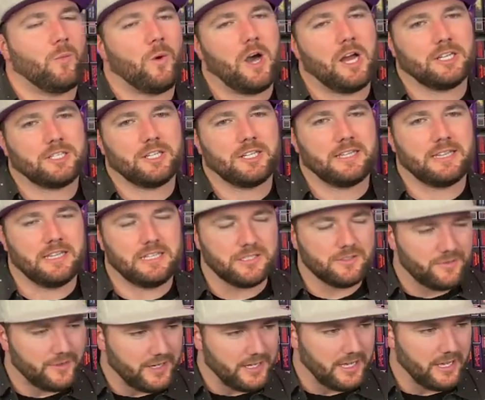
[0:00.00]
watching these
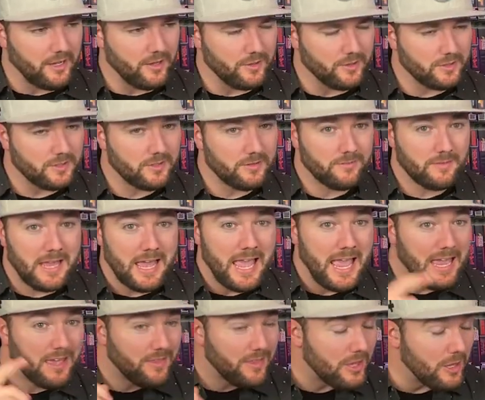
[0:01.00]
videos
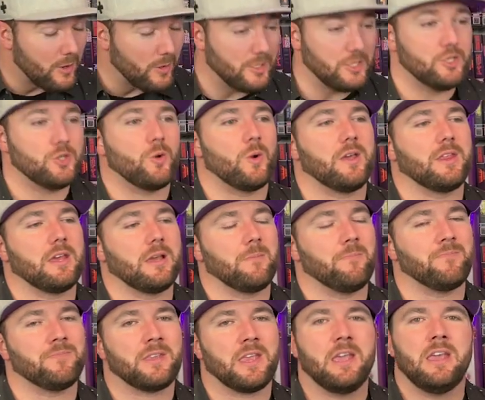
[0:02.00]
a, that you enjoy them,
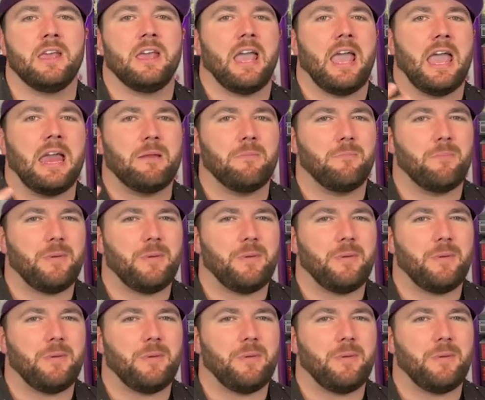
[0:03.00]
and